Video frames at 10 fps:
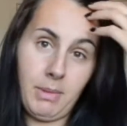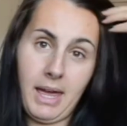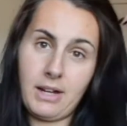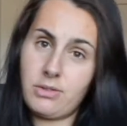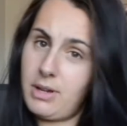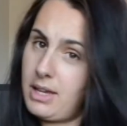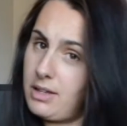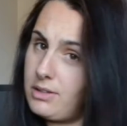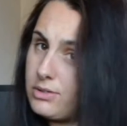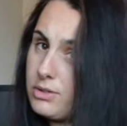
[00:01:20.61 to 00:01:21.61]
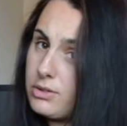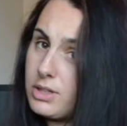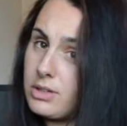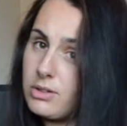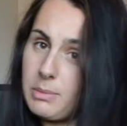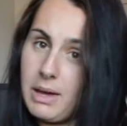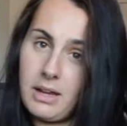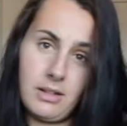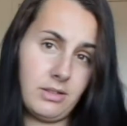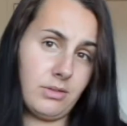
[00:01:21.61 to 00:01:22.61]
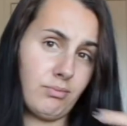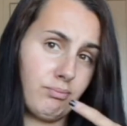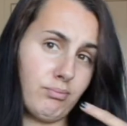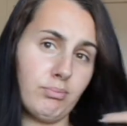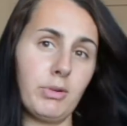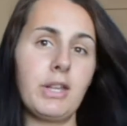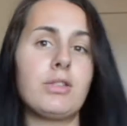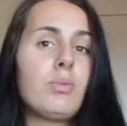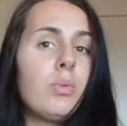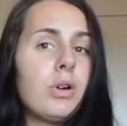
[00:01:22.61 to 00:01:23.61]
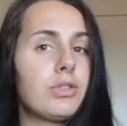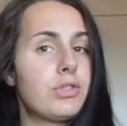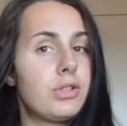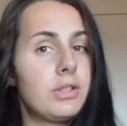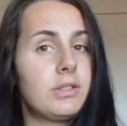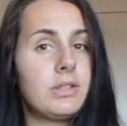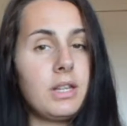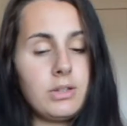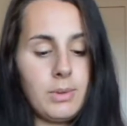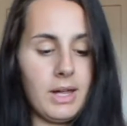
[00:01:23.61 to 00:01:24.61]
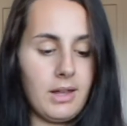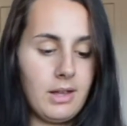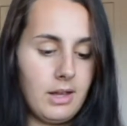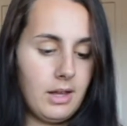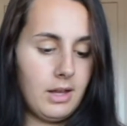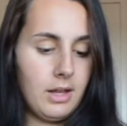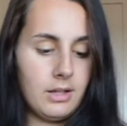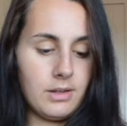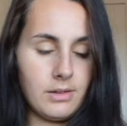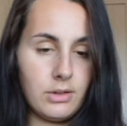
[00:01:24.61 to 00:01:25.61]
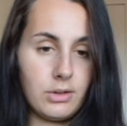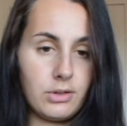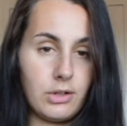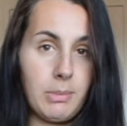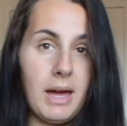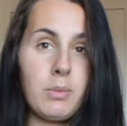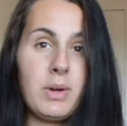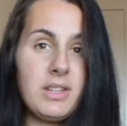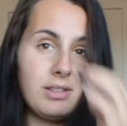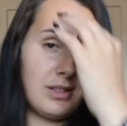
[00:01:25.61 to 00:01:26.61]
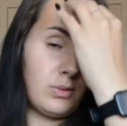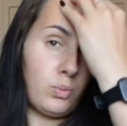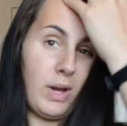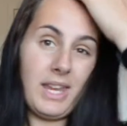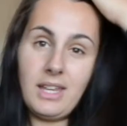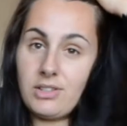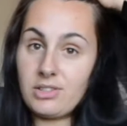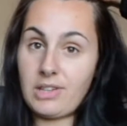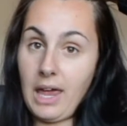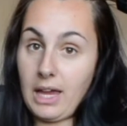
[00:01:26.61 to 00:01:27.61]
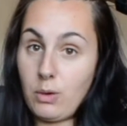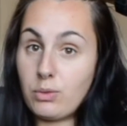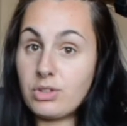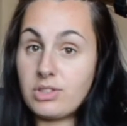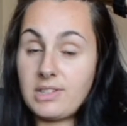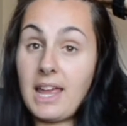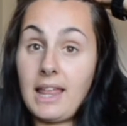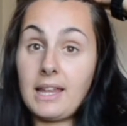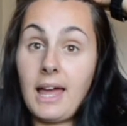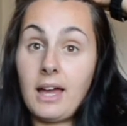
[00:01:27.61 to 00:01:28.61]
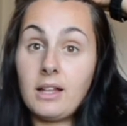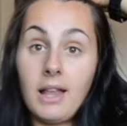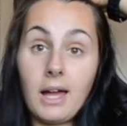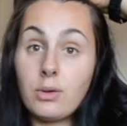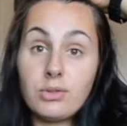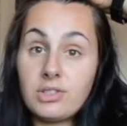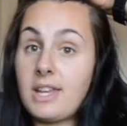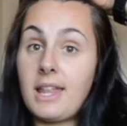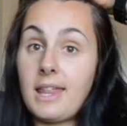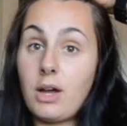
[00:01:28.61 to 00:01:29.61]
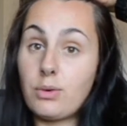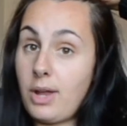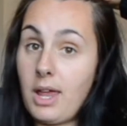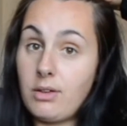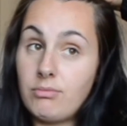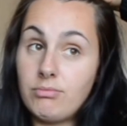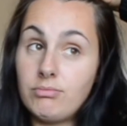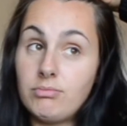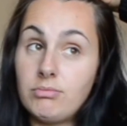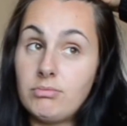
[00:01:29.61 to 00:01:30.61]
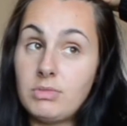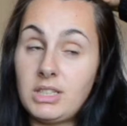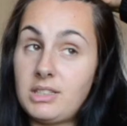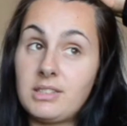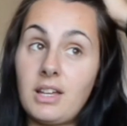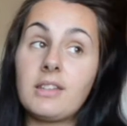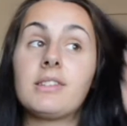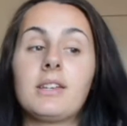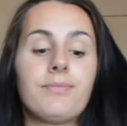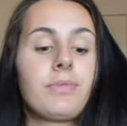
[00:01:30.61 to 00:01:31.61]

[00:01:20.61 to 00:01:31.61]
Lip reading: My actual hair is not looking too bad. It's washed, so that's why it doesn't look so bad. When it's sweaty, it's just like, it will just stay like that. Like, it will just stay like that all day. It's disgusting.